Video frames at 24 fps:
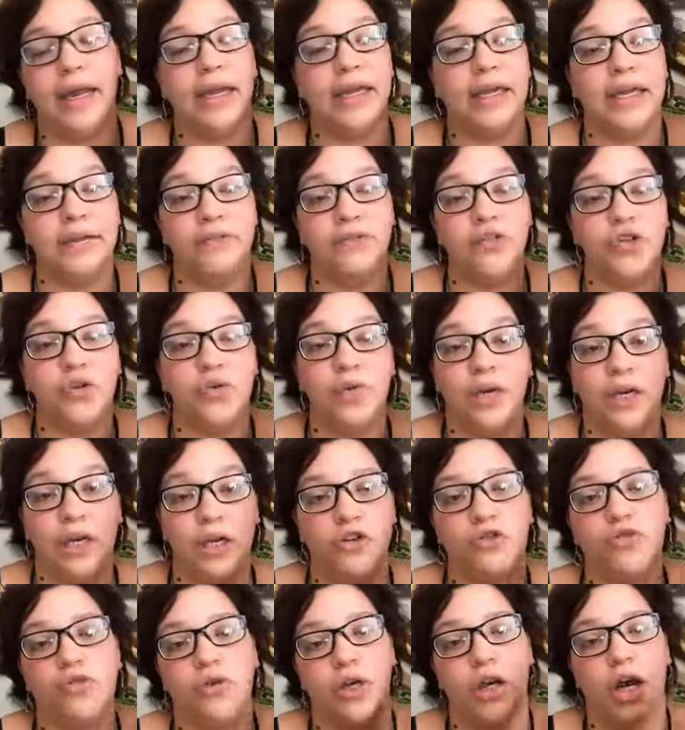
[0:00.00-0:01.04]
It gives you an
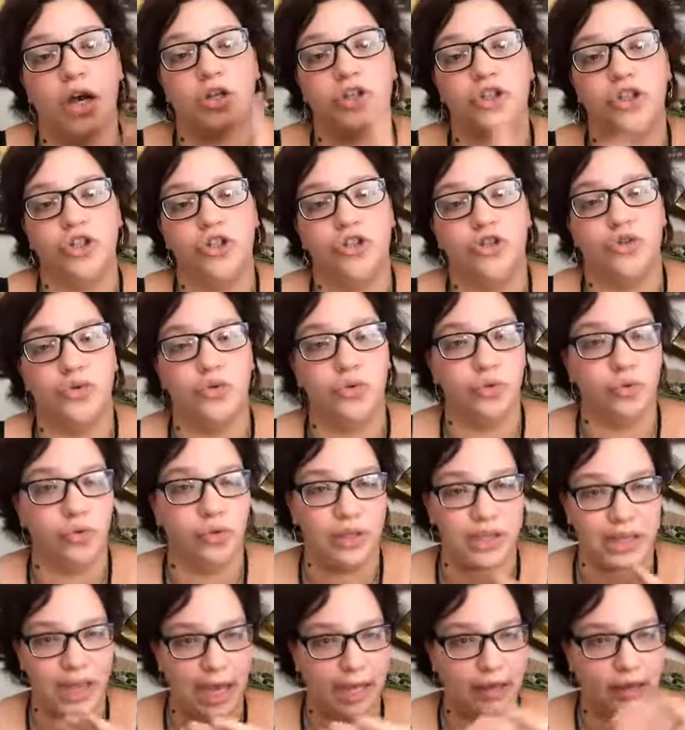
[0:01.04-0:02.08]
introduction to
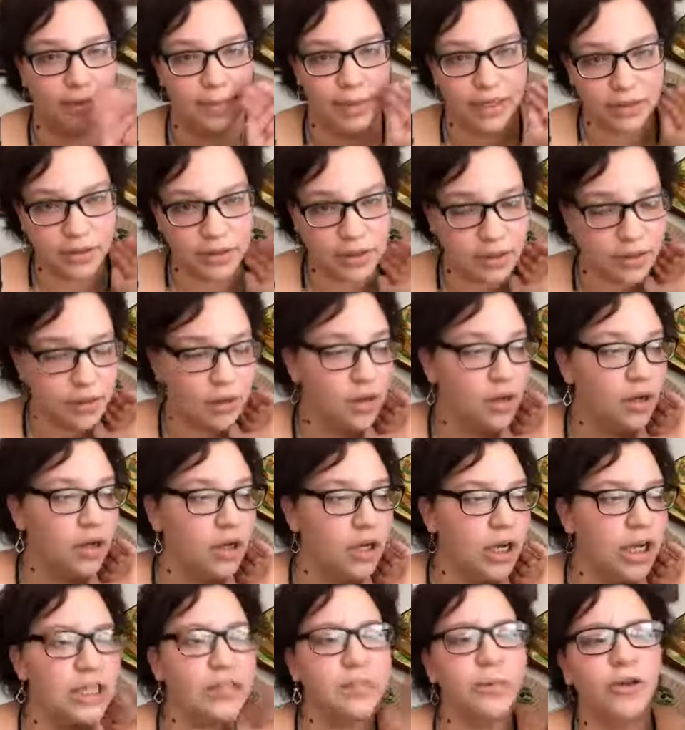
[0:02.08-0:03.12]
the elements.
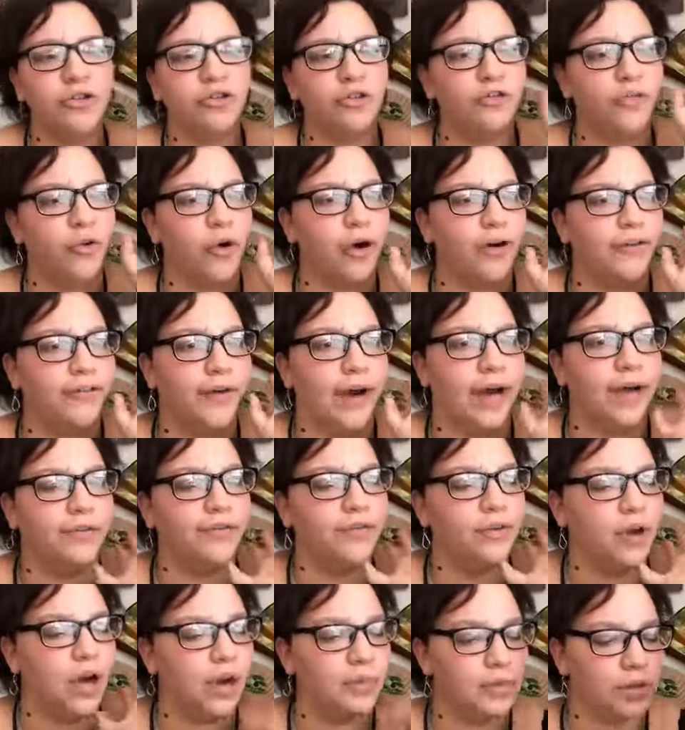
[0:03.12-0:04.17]
It's module 4 or
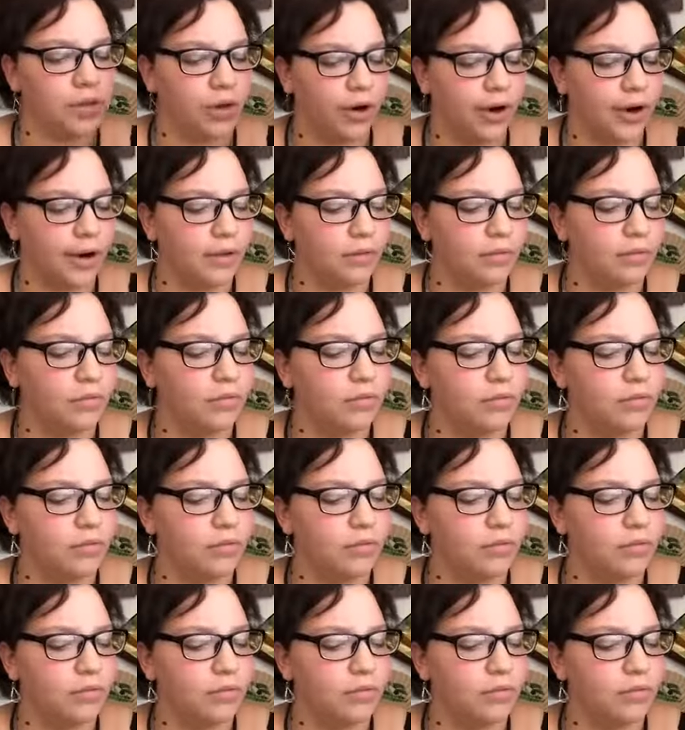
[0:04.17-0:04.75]
5. I'm sorry.